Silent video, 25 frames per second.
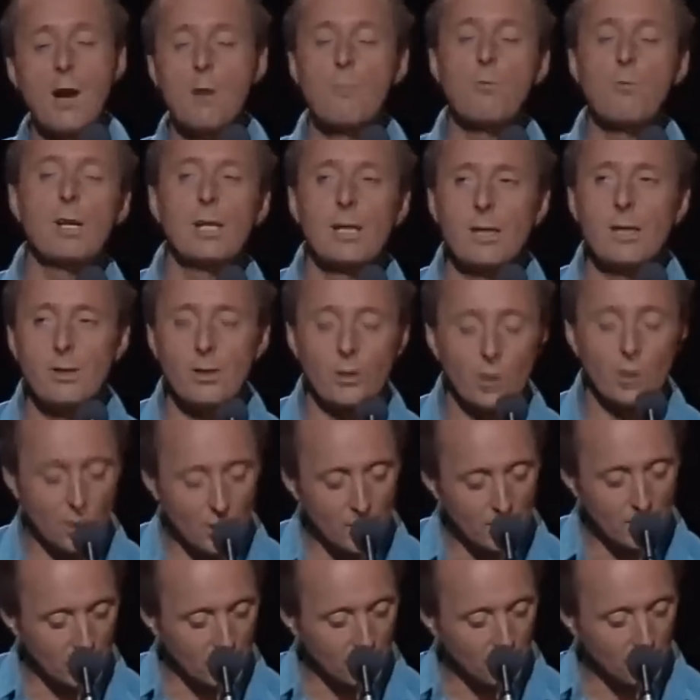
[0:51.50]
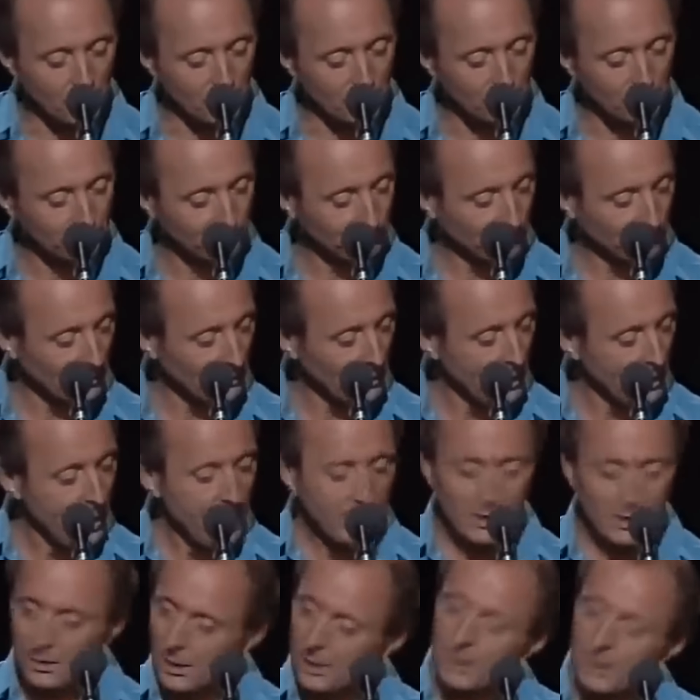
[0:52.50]
No, I'm really into Chinese food.
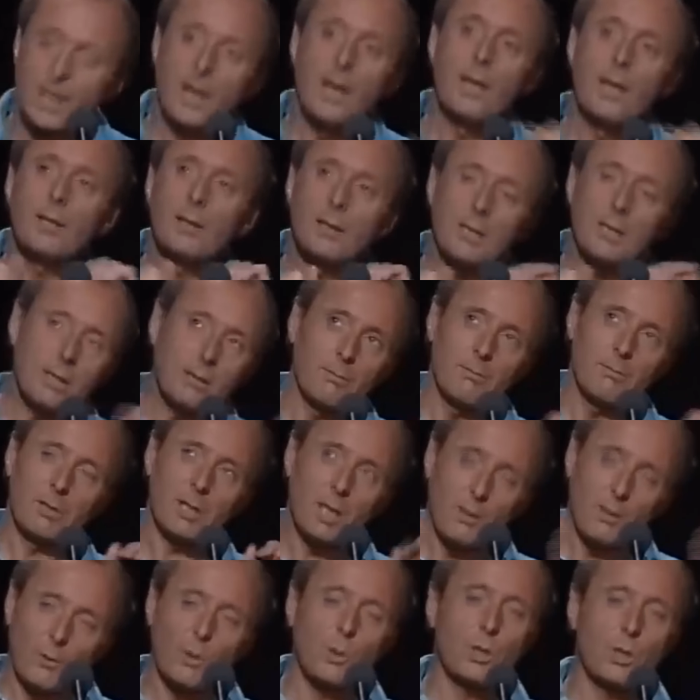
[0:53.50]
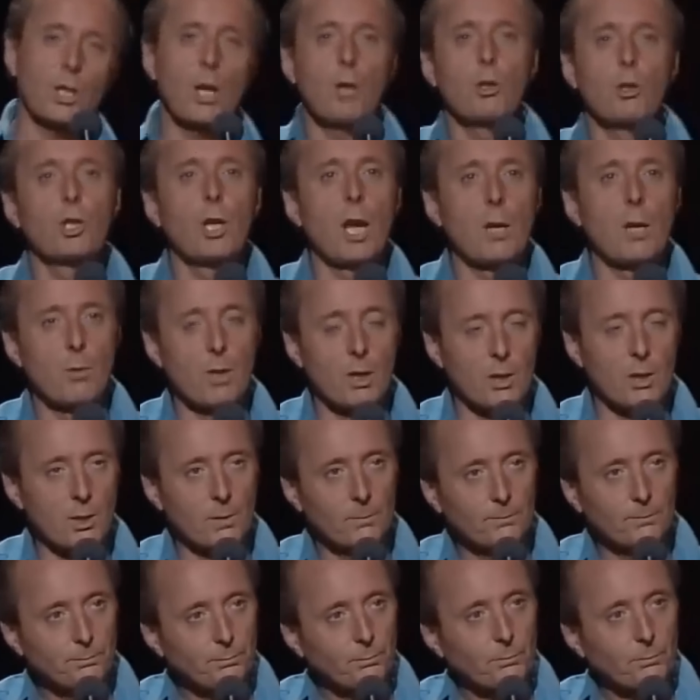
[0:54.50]
Just this, see if you associate with
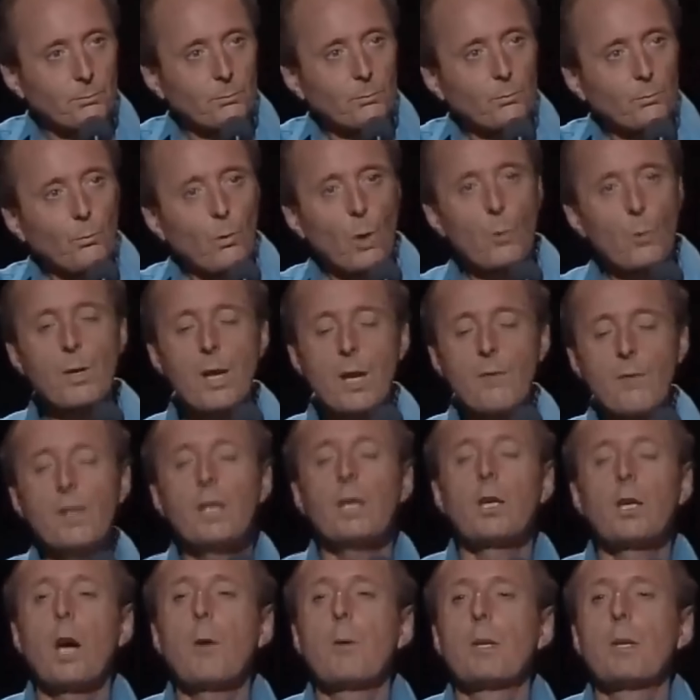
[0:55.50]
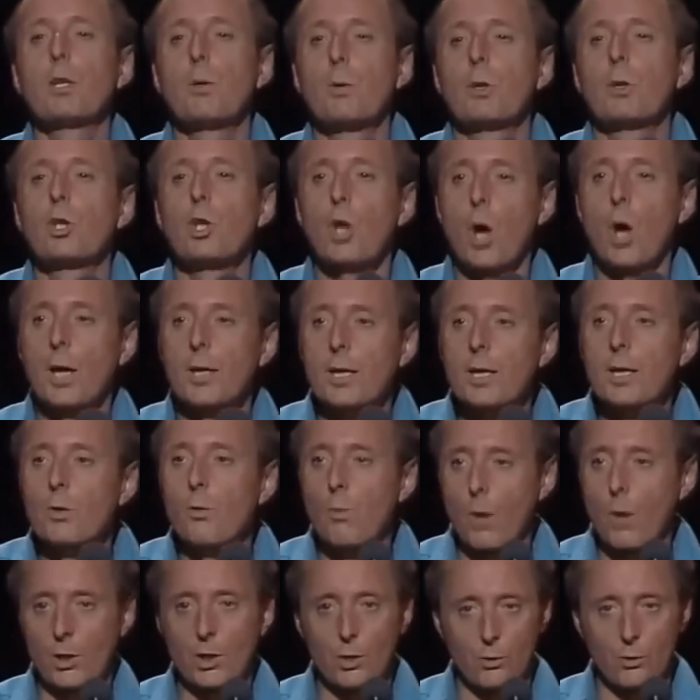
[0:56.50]
this. Whenever you go into a
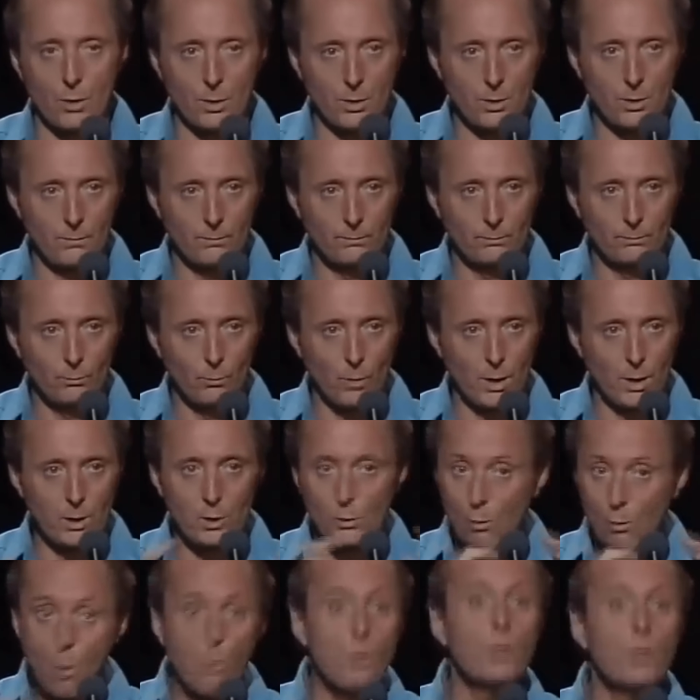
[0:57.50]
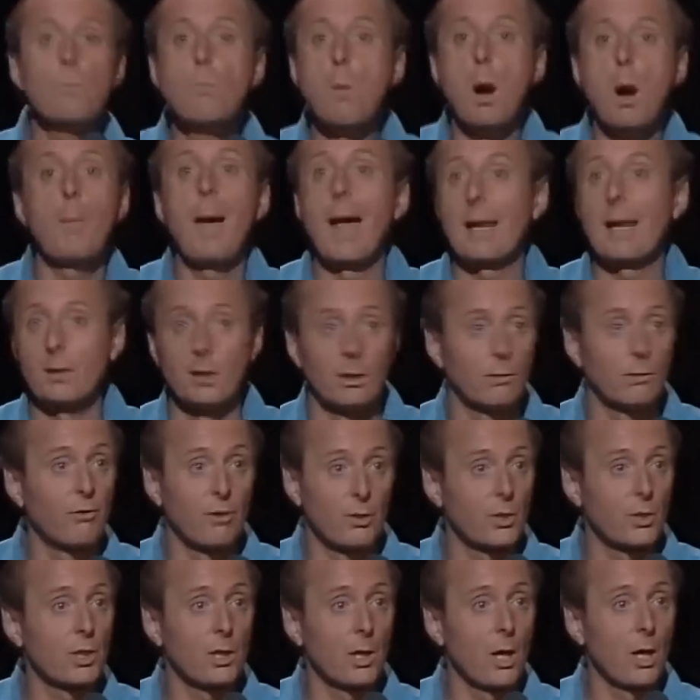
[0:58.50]
Chinese restaurant, right, you're always
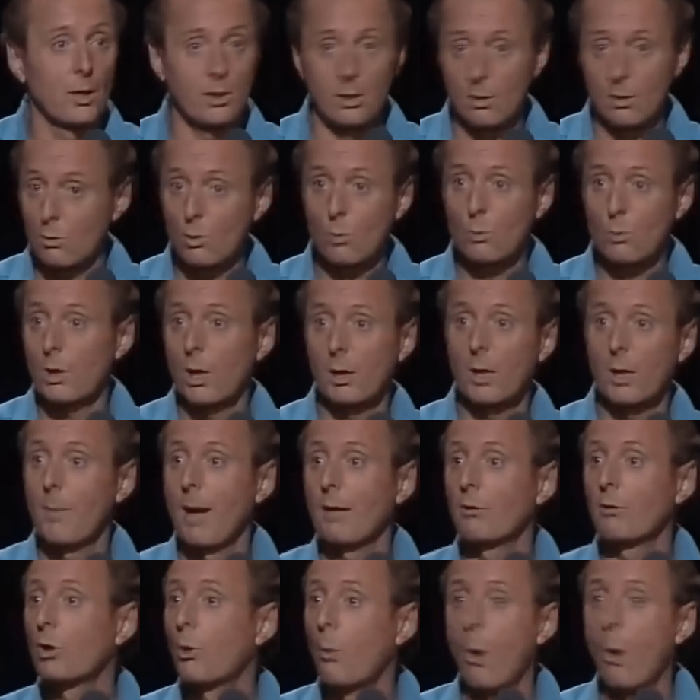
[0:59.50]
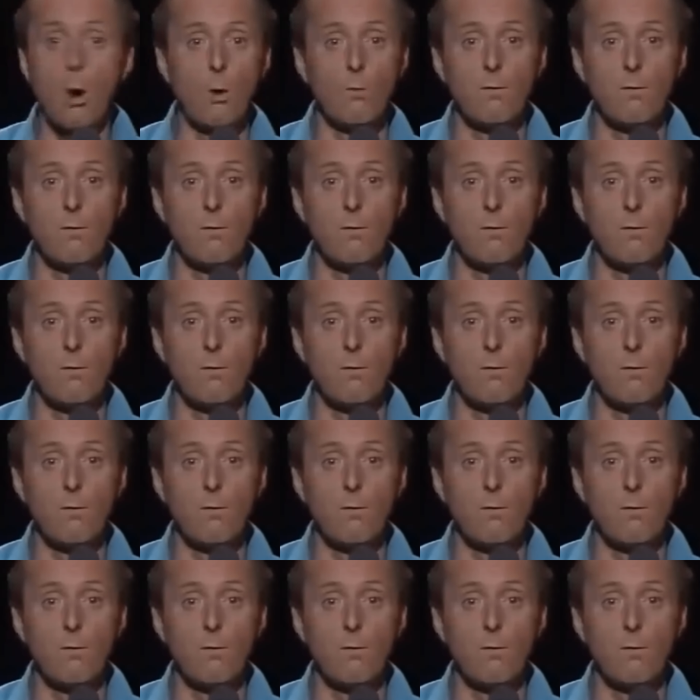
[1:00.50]
mob-handed for a start, and there's always like about